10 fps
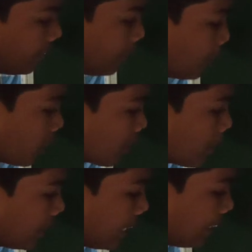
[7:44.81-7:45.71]
divided
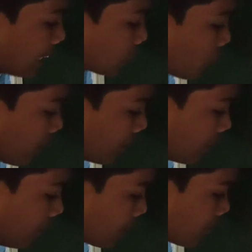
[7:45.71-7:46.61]
by theta
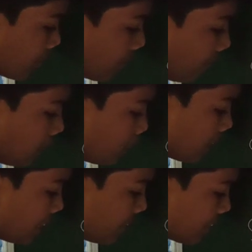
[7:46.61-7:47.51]
square will be
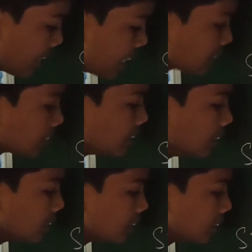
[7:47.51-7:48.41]
giving us
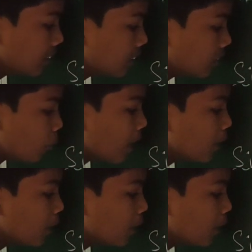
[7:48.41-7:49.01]
1